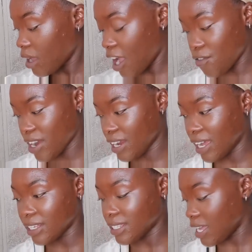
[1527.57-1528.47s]
I
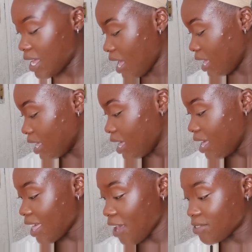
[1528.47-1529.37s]
realized that, hey,
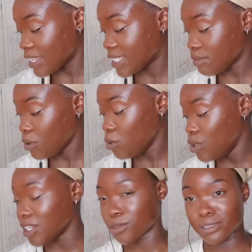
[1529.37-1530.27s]
if there's someone who
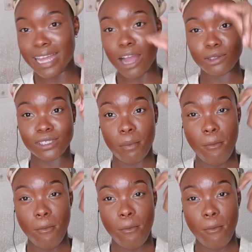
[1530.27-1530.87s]
knows how to doubt